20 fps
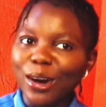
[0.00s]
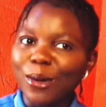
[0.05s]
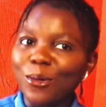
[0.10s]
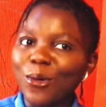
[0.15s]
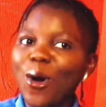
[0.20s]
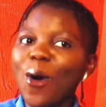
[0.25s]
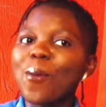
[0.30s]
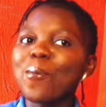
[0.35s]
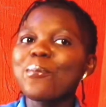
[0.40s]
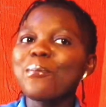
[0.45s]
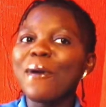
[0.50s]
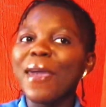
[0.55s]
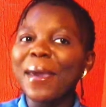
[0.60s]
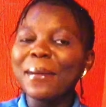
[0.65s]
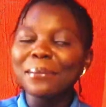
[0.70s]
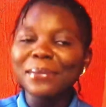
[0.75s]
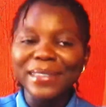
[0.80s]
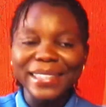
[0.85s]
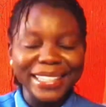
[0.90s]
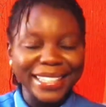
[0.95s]
compare
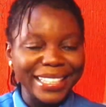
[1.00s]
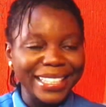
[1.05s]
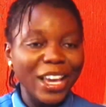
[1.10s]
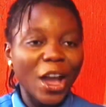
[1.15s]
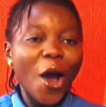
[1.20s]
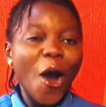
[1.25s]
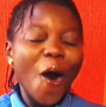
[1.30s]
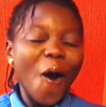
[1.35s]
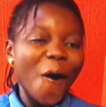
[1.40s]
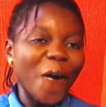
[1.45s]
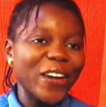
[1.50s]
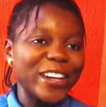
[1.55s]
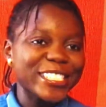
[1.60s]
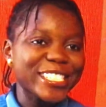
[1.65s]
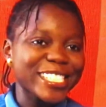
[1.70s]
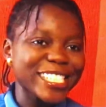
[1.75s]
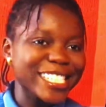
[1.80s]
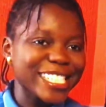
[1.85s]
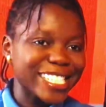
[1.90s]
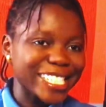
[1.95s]
me, or is
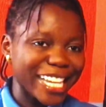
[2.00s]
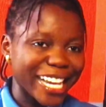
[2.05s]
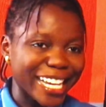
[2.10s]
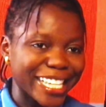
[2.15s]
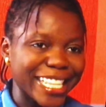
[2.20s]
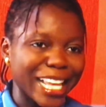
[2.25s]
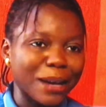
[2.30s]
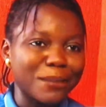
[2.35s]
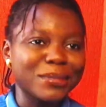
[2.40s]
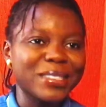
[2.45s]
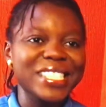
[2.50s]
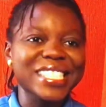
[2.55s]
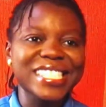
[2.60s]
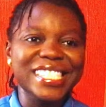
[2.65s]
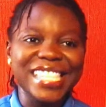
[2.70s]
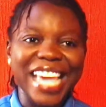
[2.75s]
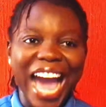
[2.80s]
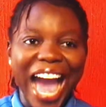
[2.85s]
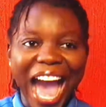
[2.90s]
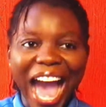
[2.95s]
she saying I'm this
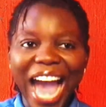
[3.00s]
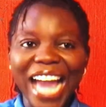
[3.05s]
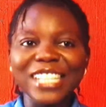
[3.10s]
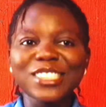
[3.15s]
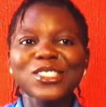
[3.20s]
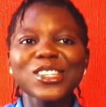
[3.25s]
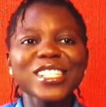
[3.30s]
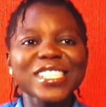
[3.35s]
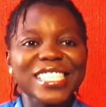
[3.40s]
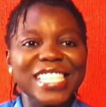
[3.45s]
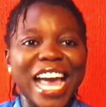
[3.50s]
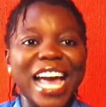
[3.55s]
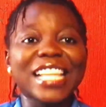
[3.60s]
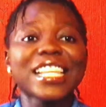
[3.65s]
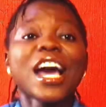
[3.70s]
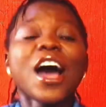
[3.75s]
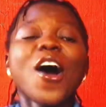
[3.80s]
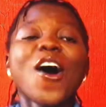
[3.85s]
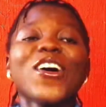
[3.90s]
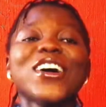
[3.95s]
guy,
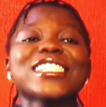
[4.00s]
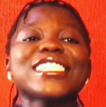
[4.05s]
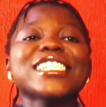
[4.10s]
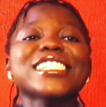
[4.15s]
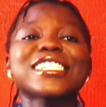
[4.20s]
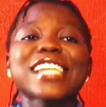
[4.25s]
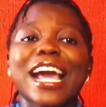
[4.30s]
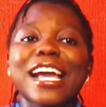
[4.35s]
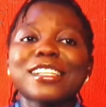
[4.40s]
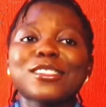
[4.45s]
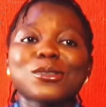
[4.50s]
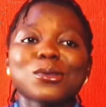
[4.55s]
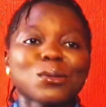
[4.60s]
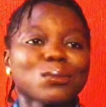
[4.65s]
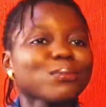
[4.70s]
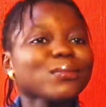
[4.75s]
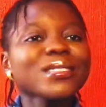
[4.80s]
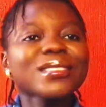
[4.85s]
or is she trying to,